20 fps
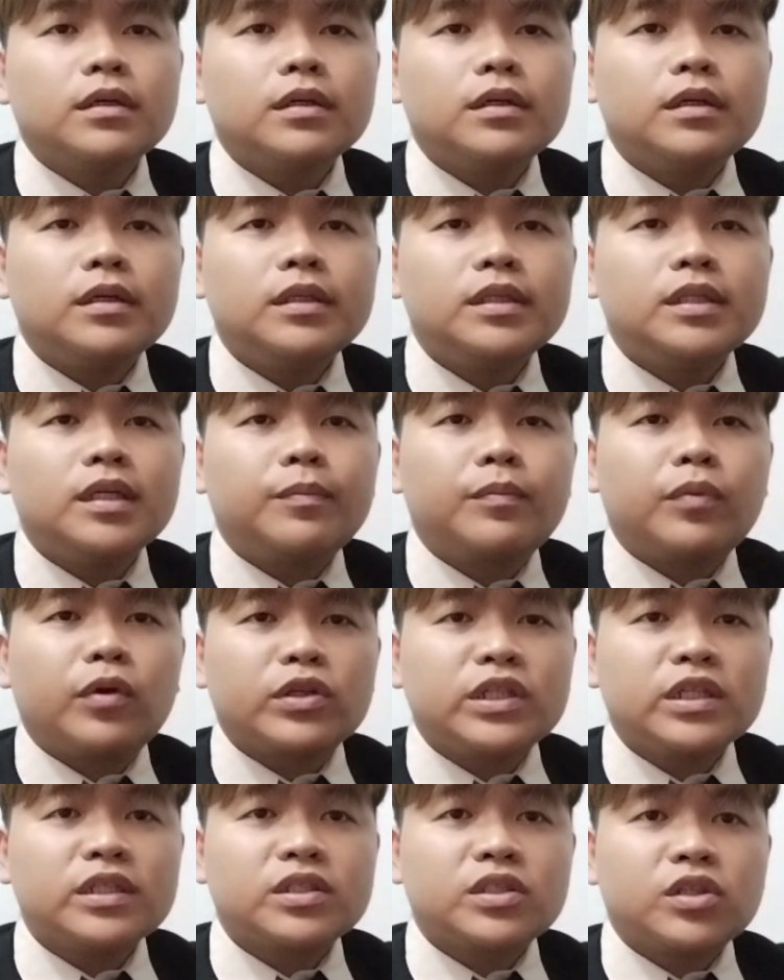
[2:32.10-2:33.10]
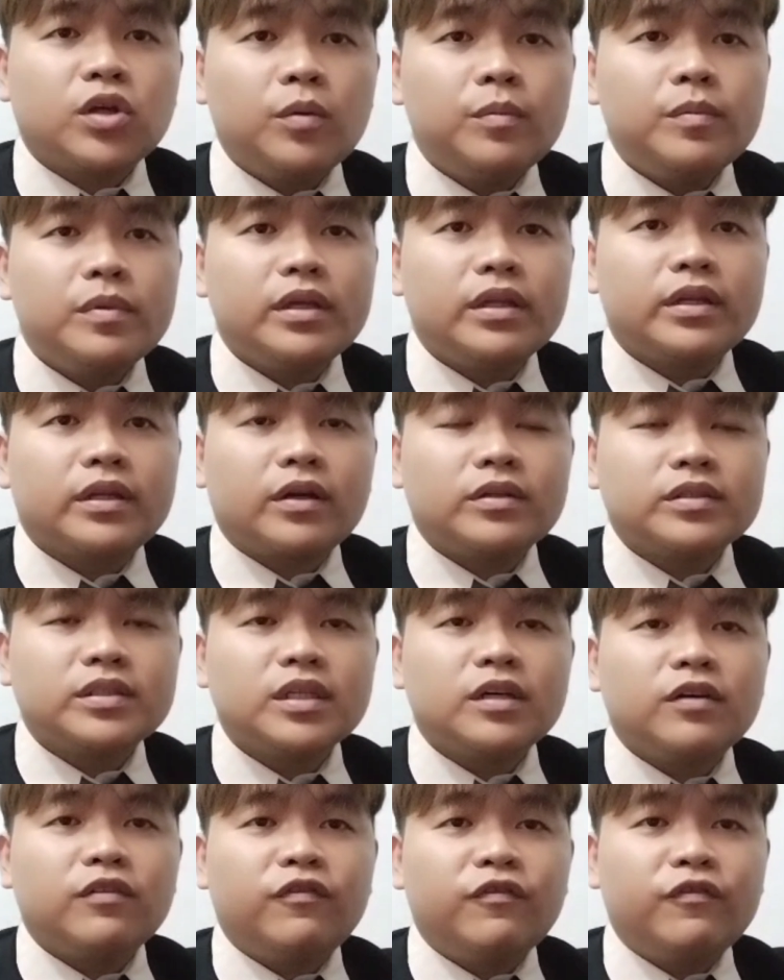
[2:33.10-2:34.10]
In the project scope, it consists
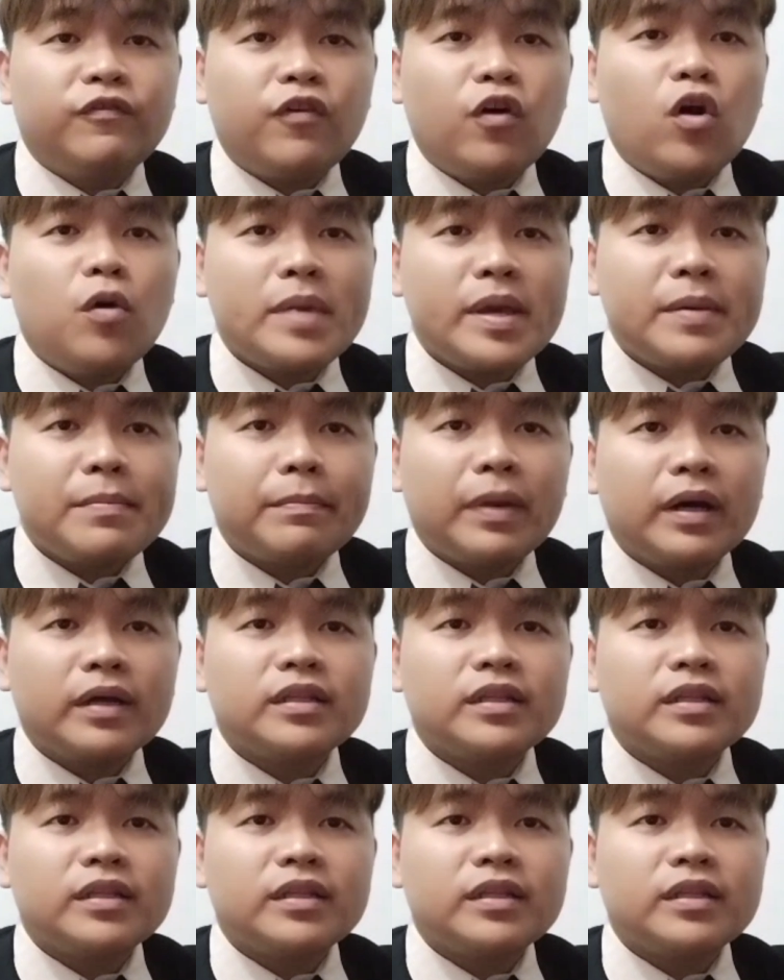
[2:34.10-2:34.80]
of four main parts.